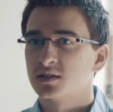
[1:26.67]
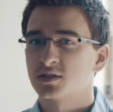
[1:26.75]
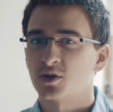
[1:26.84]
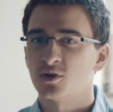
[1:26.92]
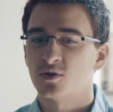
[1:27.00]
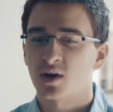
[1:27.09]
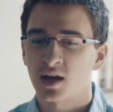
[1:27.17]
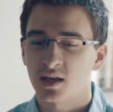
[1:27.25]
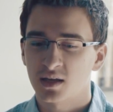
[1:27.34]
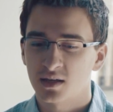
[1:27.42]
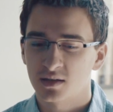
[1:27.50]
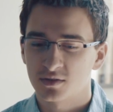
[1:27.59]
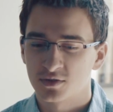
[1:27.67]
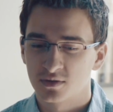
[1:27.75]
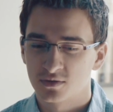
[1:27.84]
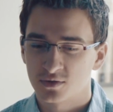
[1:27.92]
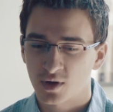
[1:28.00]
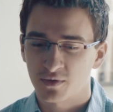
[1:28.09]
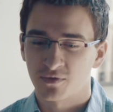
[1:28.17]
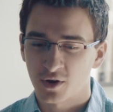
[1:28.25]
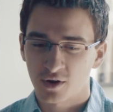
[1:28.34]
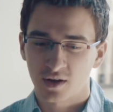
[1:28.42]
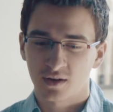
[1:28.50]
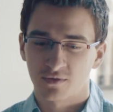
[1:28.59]
So I try
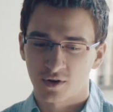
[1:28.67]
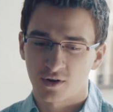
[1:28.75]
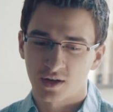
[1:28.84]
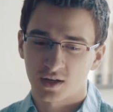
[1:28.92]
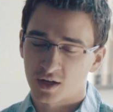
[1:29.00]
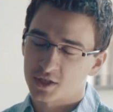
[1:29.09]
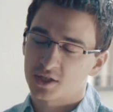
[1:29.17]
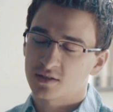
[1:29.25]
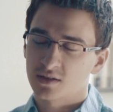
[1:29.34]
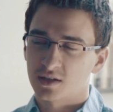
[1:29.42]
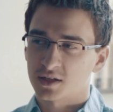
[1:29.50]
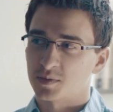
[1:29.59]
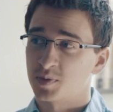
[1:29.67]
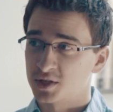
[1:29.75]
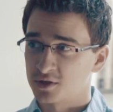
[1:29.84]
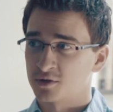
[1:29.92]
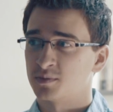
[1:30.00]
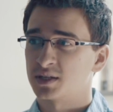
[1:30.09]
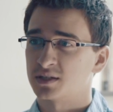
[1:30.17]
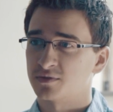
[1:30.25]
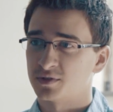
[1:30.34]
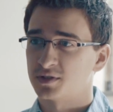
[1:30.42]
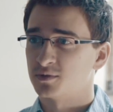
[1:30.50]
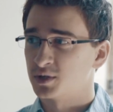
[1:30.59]
very, very consciously not to pigeonhole
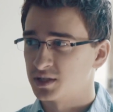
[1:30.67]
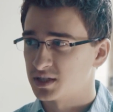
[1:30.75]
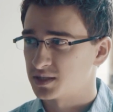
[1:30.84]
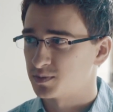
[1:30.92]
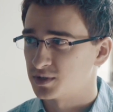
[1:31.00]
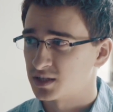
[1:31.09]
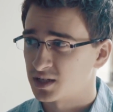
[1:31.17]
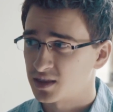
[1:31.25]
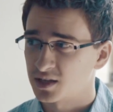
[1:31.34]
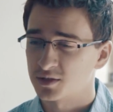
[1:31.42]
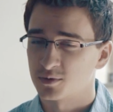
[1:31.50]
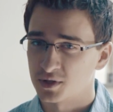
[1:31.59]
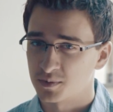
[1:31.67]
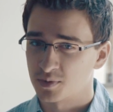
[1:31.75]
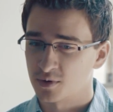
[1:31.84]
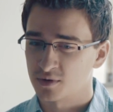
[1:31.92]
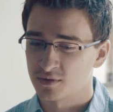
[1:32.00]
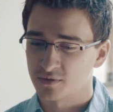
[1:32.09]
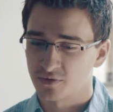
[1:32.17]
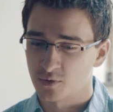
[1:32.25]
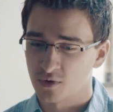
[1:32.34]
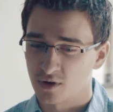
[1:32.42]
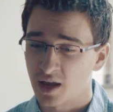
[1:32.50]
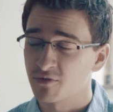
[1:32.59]
myself into one discipline, and I think it's really important
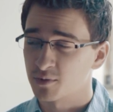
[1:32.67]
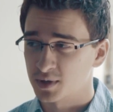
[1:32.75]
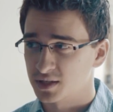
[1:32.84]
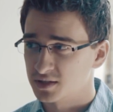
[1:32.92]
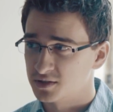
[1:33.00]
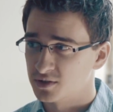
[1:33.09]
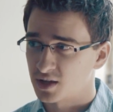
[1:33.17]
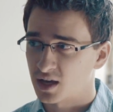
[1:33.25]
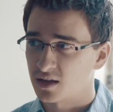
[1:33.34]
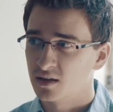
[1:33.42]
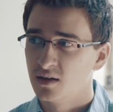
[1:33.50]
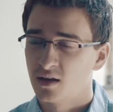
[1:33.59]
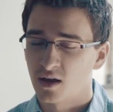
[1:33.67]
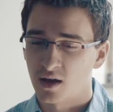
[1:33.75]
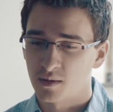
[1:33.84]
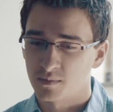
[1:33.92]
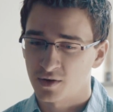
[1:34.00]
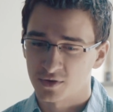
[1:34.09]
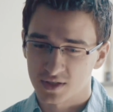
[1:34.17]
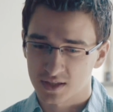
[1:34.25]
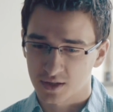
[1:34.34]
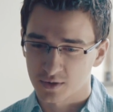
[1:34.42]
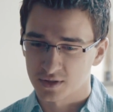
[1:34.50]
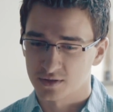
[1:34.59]
for everybody to do that. Ever
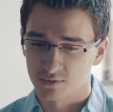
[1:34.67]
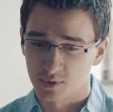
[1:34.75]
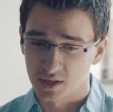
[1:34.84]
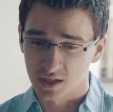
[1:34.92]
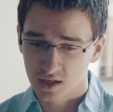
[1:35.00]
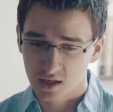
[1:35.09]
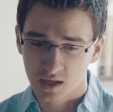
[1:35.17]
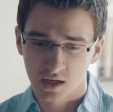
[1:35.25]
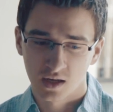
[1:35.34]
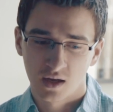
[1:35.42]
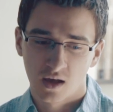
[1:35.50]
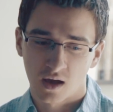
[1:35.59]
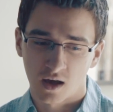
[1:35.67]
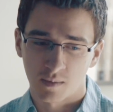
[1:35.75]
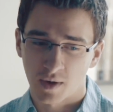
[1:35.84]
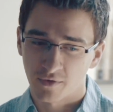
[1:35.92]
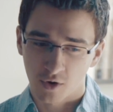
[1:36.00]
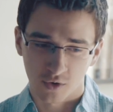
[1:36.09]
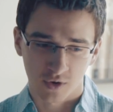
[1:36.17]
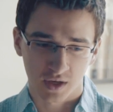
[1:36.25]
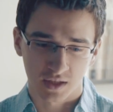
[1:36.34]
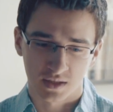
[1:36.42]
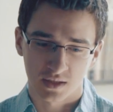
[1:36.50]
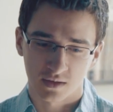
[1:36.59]
since I was really young, I've
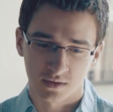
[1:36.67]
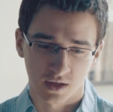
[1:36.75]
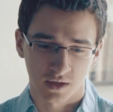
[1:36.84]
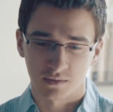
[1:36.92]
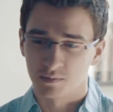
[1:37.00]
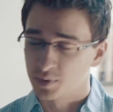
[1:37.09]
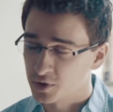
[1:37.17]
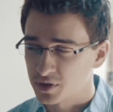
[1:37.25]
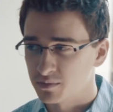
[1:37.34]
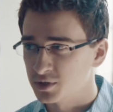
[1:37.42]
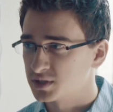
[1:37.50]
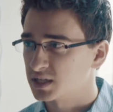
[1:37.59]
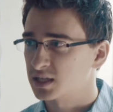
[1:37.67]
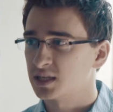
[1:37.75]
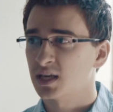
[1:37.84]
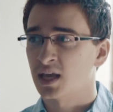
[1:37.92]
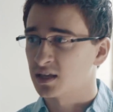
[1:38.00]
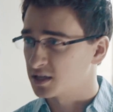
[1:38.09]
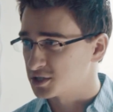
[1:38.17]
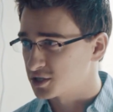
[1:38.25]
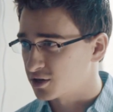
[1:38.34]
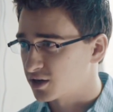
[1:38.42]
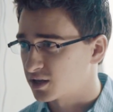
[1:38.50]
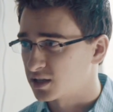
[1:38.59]
always done both music and
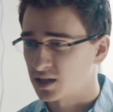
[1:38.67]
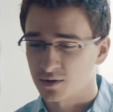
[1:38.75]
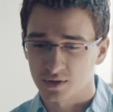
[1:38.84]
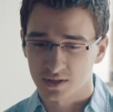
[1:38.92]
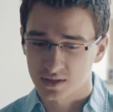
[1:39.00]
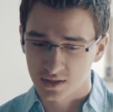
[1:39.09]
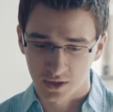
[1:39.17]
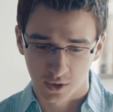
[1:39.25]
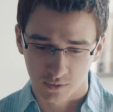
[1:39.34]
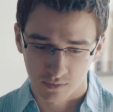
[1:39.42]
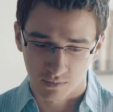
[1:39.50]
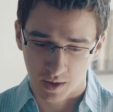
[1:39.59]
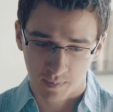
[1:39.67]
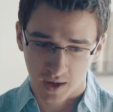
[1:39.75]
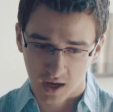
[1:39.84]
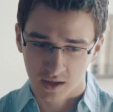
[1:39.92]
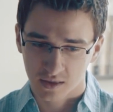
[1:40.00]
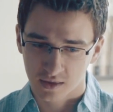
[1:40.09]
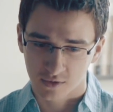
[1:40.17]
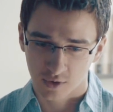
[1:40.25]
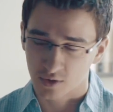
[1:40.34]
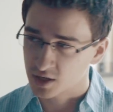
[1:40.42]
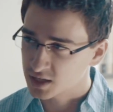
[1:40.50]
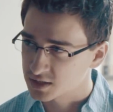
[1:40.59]
engineering, and that was my path
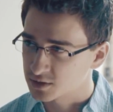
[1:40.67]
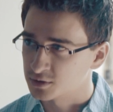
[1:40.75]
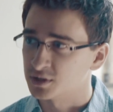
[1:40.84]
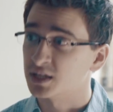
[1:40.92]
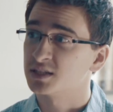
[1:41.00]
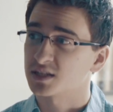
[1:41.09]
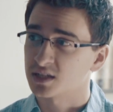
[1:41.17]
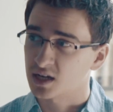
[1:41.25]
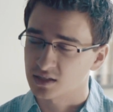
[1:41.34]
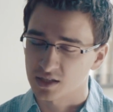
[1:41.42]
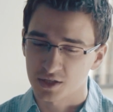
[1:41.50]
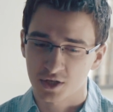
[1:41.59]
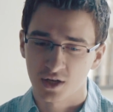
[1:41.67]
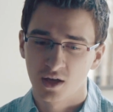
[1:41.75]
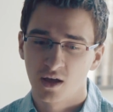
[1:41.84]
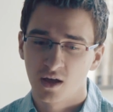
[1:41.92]
throughout high school and into college,